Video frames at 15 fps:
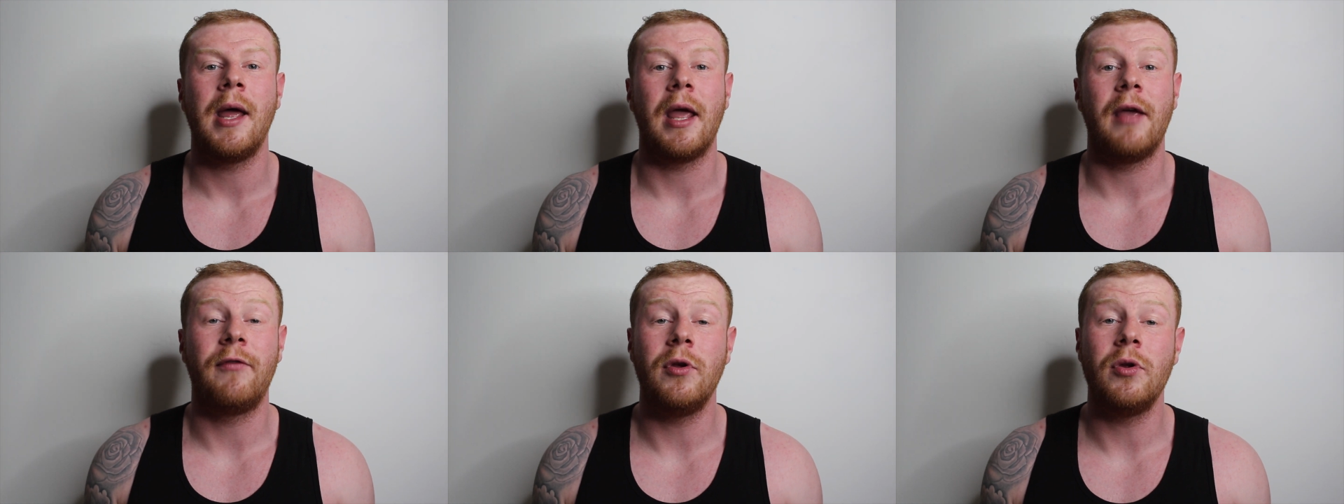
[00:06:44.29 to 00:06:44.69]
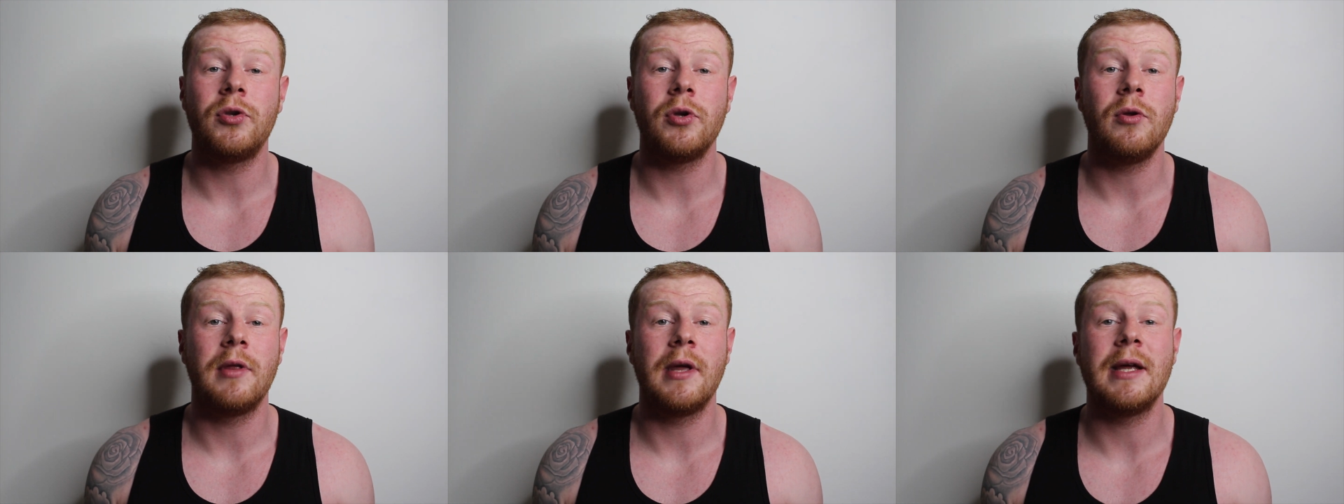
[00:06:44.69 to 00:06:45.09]
If you
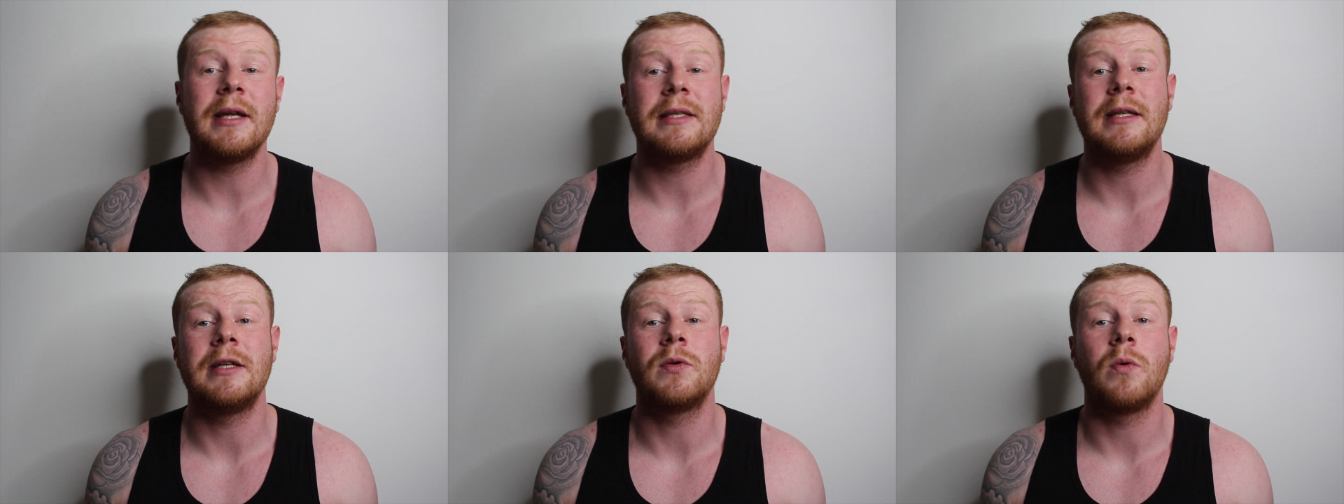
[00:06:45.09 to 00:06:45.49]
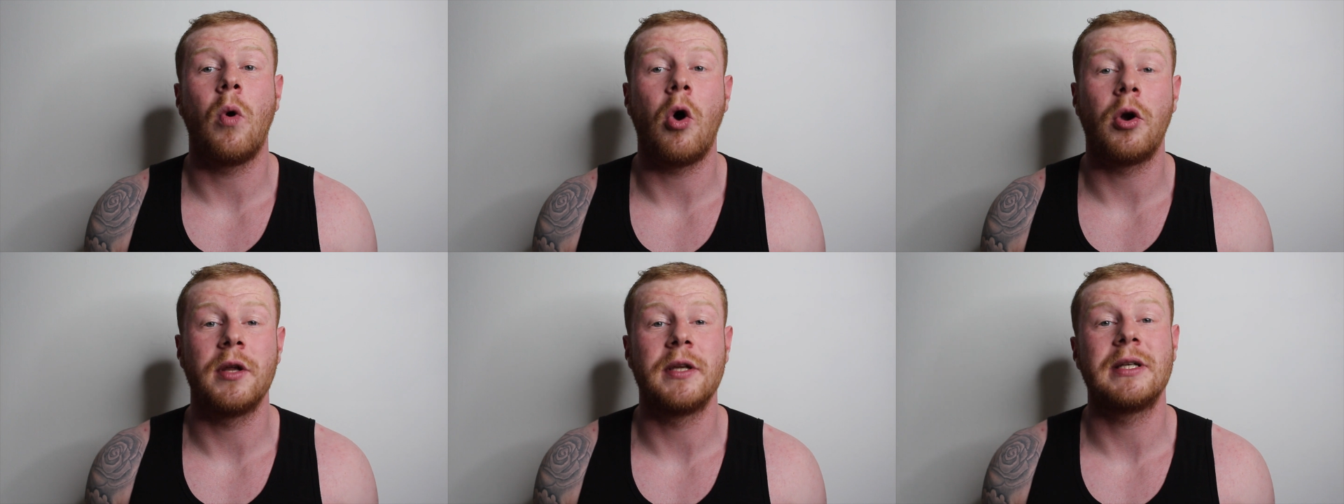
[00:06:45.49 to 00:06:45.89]
do this, this will
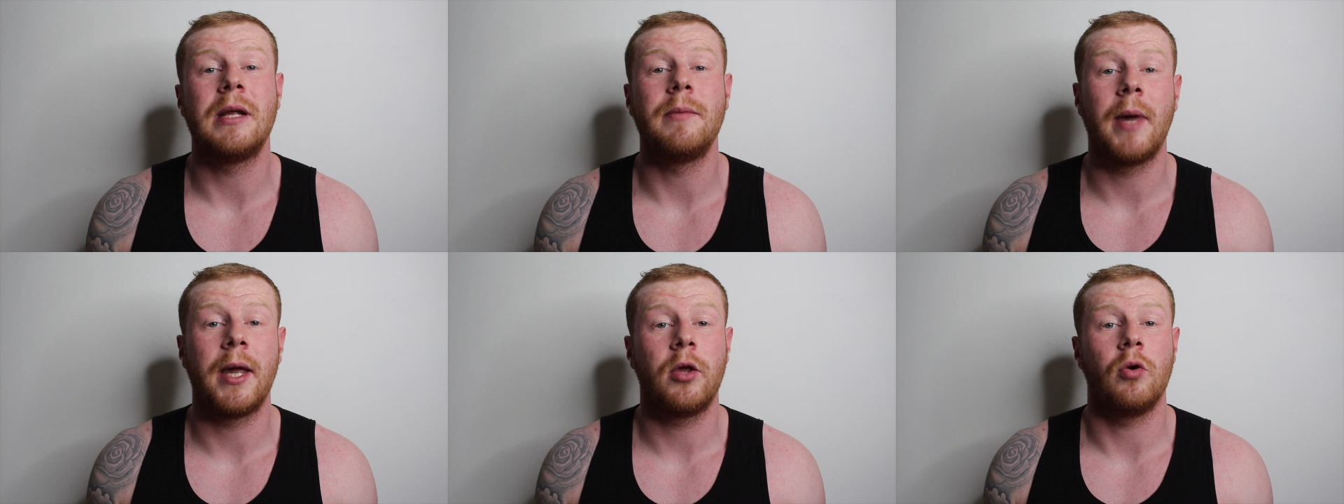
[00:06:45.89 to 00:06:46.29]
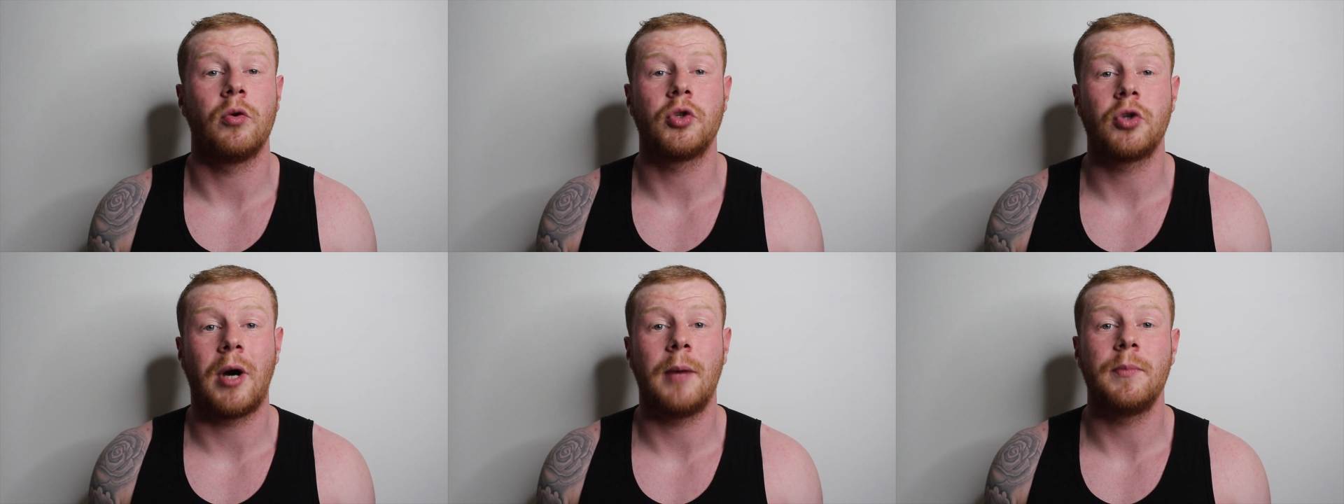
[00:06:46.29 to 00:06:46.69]
honestly make your
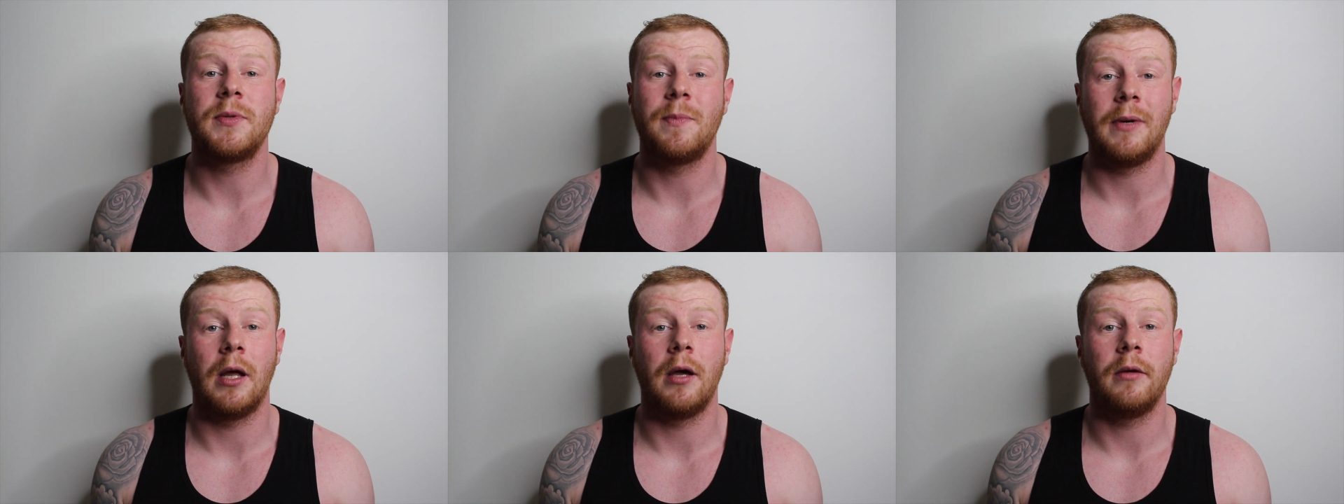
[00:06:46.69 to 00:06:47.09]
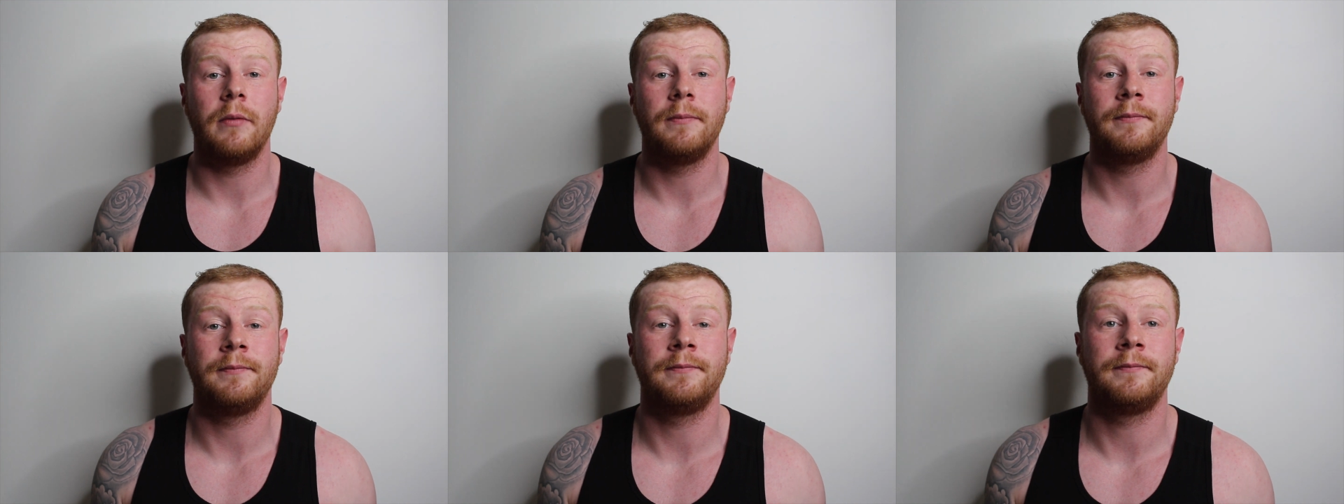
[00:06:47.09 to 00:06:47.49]
traps blow.
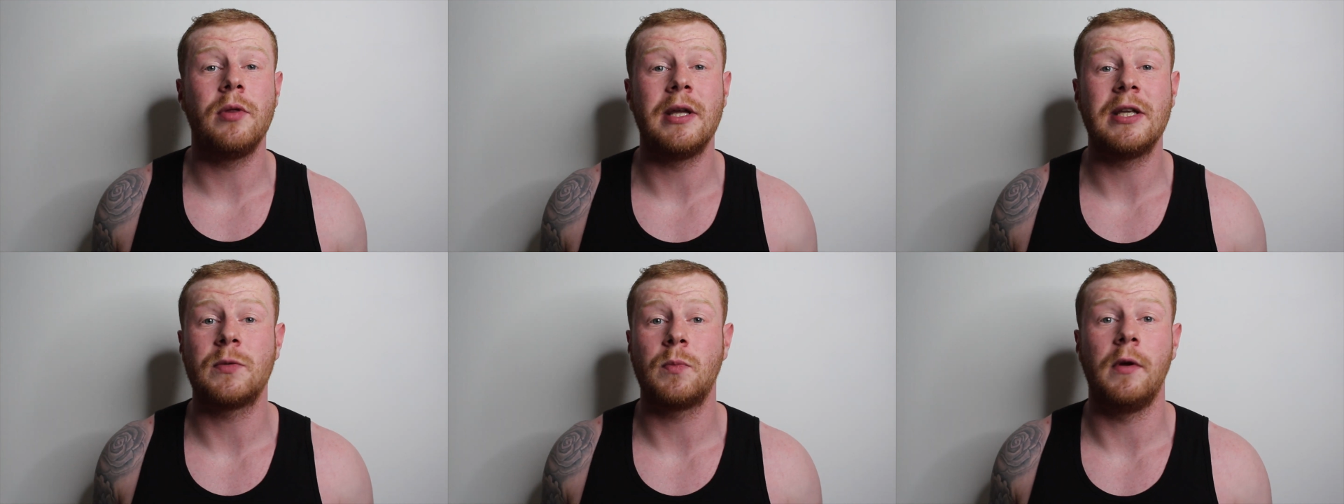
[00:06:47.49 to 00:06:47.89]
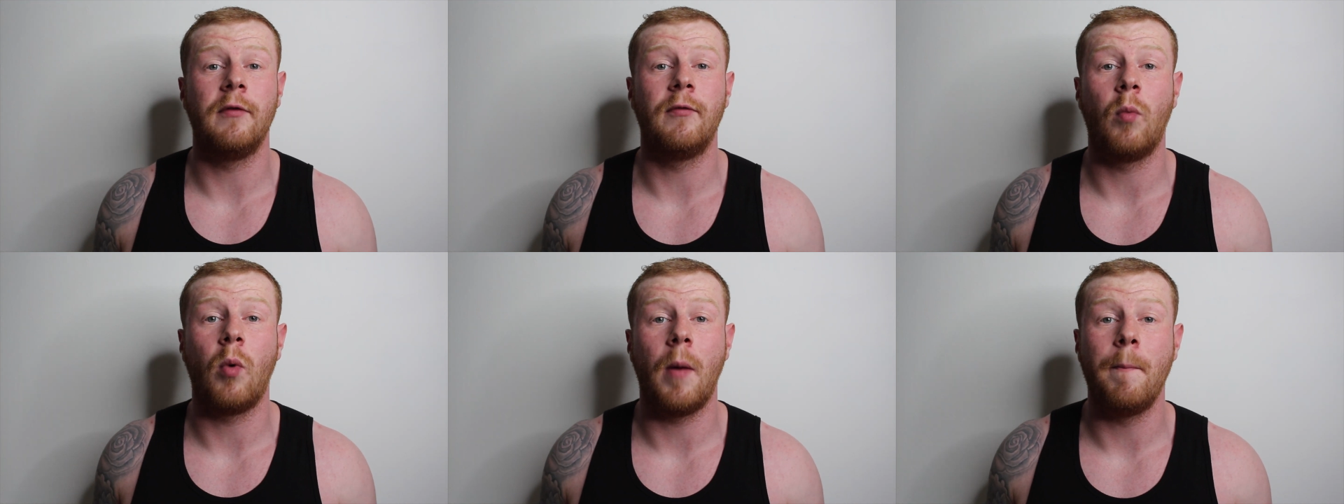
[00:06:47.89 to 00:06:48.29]
Do this
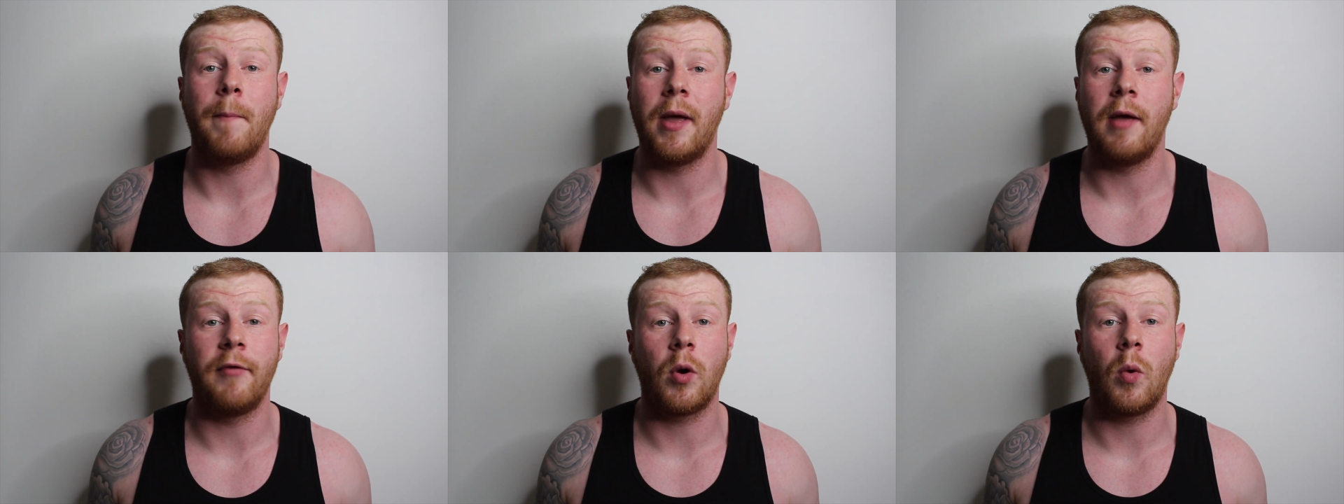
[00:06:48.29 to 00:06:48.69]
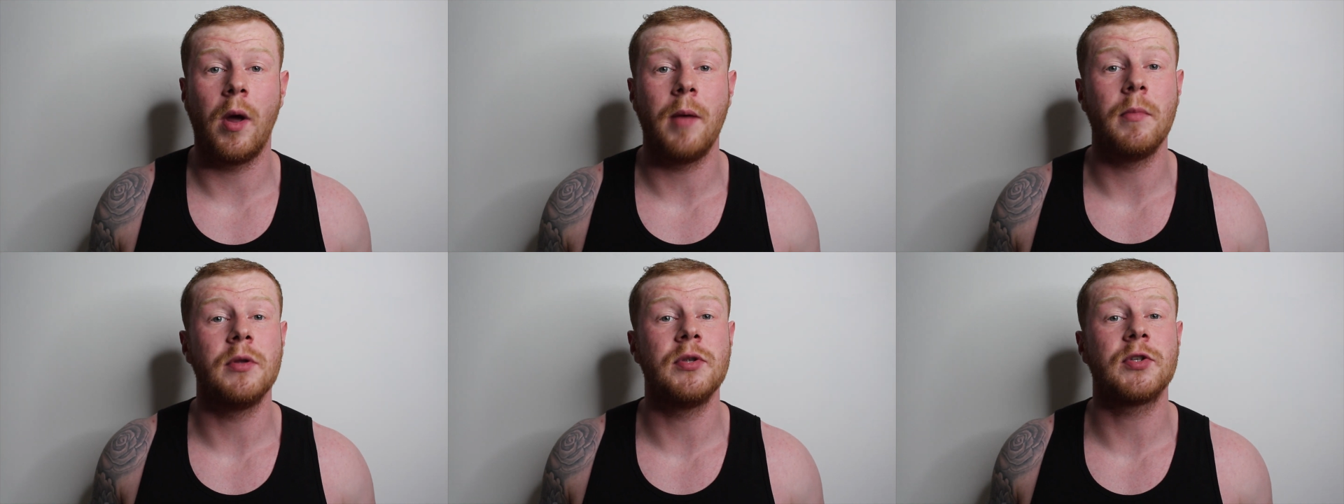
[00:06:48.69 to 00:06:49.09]
with one bit of
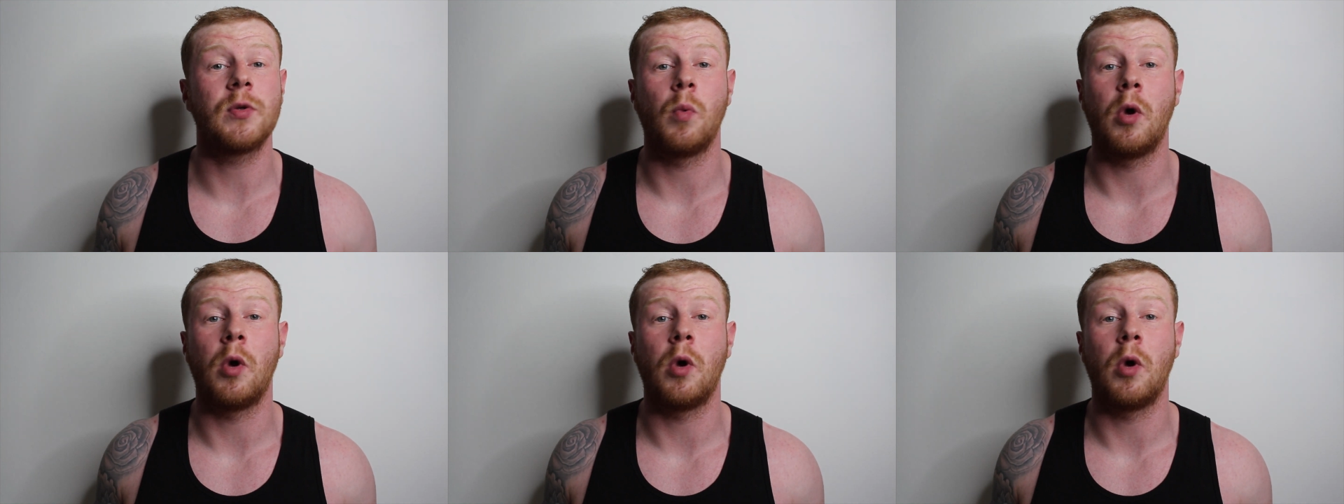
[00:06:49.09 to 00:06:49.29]
equipment, so